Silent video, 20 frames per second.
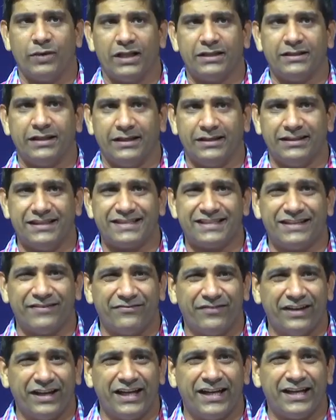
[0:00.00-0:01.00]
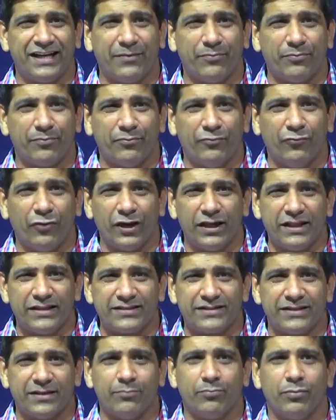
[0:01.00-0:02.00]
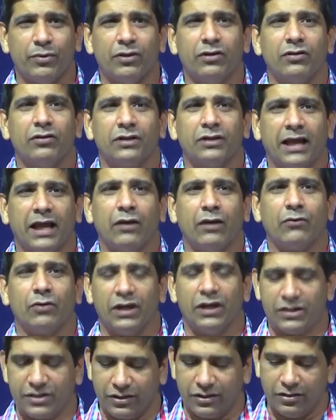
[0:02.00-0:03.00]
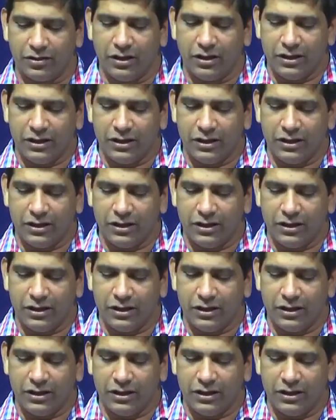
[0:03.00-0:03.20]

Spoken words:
nothing, just a very simple calculation